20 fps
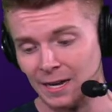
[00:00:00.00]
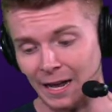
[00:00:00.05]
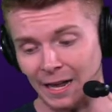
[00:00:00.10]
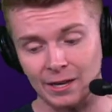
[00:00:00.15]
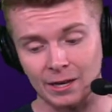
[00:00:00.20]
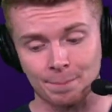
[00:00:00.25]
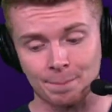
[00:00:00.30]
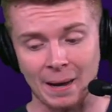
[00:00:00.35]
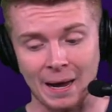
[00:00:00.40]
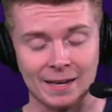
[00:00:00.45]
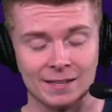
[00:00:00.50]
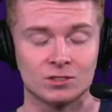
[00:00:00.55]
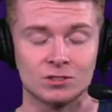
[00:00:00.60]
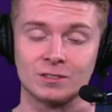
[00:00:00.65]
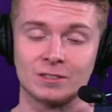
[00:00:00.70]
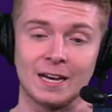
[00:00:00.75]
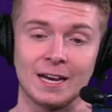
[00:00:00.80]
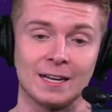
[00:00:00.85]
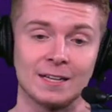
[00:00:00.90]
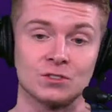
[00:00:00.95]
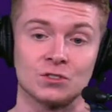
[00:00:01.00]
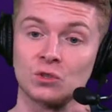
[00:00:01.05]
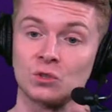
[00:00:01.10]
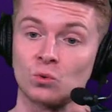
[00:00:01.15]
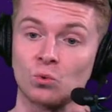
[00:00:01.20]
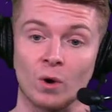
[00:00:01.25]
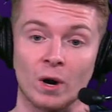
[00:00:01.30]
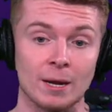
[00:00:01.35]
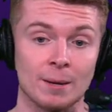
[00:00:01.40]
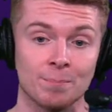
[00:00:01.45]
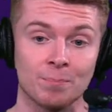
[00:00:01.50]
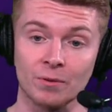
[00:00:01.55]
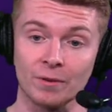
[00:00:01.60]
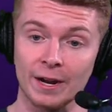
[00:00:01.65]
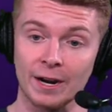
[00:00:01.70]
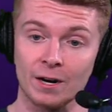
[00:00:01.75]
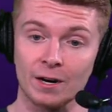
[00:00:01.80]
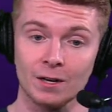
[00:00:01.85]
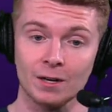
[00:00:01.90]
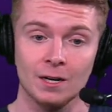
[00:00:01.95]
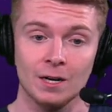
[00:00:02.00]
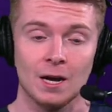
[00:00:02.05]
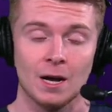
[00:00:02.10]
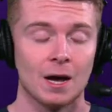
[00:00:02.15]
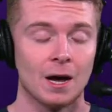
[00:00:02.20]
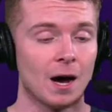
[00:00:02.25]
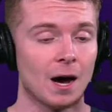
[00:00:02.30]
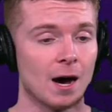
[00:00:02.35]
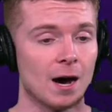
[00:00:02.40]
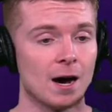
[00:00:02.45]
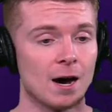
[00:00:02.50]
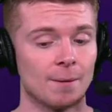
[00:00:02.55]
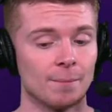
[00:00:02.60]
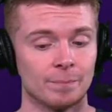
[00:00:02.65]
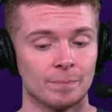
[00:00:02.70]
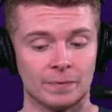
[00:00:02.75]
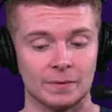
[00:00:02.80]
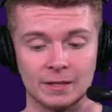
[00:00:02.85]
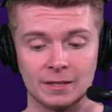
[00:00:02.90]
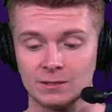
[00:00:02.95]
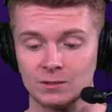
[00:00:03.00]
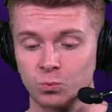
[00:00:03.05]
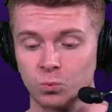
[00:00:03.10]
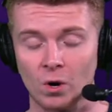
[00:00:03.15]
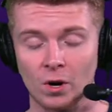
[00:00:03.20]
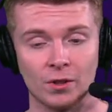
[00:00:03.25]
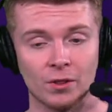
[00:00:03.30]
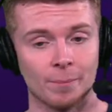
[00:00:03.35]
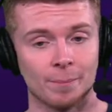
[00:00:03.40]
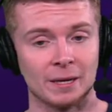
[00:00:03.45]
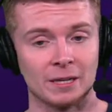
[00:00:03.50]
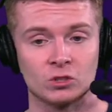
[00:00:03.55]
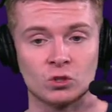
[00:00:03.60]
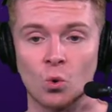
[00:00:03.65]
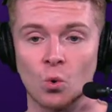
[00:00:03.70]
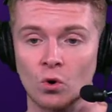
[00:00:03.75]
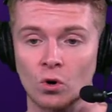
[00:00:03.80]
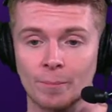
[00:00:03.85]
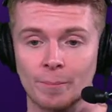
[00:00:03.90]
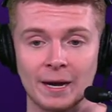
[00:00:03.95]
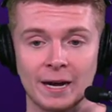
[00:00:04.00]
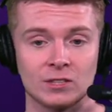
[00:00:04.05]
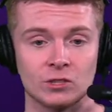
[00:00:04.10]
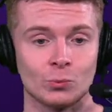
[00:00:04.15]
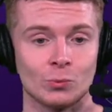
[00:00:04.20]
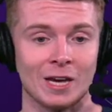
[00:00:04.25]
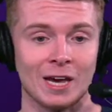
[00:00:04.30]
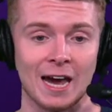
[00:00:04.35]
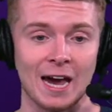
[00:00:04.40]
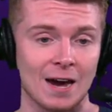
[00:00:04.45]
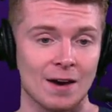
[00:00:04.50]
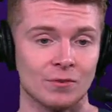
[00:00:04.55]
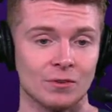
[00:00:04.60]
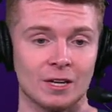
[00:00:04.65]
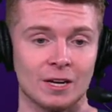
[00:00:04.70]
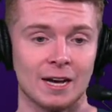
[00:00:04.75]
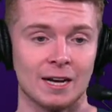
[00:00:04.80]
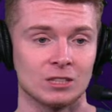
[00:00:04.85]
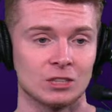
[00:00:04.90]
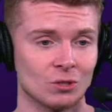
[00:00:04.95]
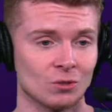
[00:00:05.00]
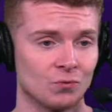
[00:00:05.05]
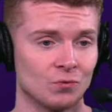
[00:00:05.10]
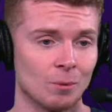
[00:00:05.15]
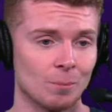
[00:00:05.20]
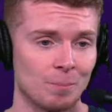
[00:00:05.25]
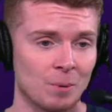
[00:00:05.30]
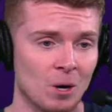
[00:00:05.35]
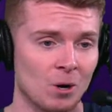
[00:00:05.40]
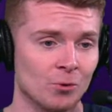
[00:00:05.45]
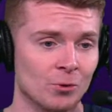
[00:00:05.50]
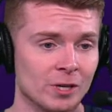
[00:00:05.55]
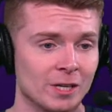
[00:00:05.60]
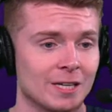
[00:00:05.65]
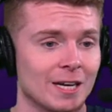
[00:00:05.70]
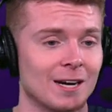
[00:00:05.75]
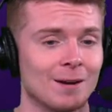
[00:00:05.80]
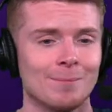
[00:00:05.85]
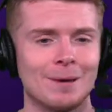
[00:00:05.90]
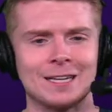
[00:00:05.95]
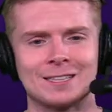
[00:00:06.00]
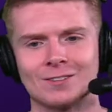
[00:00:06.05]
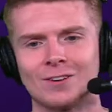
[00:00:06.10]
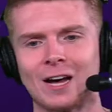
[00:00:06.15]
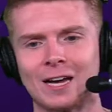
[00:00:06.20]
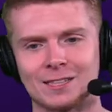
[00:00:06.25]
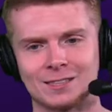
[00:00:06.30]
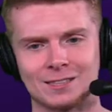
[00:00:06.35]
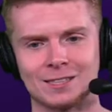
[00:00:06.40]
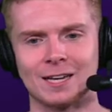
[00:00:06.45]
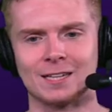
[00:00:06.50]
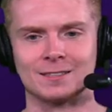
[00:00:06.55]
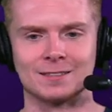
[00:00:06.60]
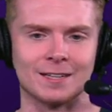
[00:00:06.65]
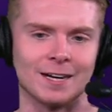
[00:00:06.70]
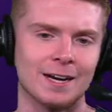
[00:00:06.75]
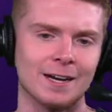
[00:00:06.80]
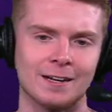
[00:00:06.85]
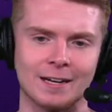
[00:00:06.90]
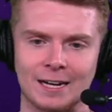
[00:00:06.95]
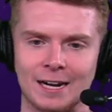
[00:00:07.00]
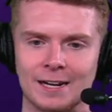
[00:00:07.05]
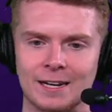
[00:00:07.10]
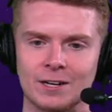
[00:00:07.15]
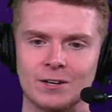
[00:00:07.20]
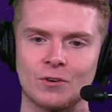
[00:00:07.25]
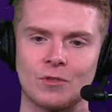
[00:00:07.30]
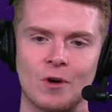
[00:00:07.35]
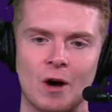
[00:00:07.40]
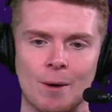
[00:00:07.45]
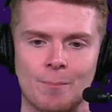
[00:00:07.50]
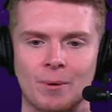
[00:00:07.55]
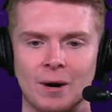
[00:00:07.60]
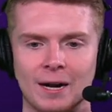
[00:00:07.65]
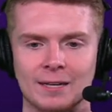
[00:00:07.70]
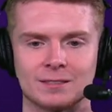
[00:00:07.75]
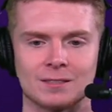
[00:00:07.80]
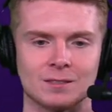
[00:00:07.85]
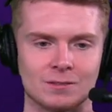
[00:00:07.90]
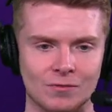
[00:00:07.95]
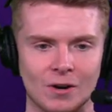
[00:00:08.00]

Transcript: I think Pat Surtain's a great player, um, he's one of the best cornerbacks we have in the National Football League, and it makes a lot of sense. Like I, like I get your thought process.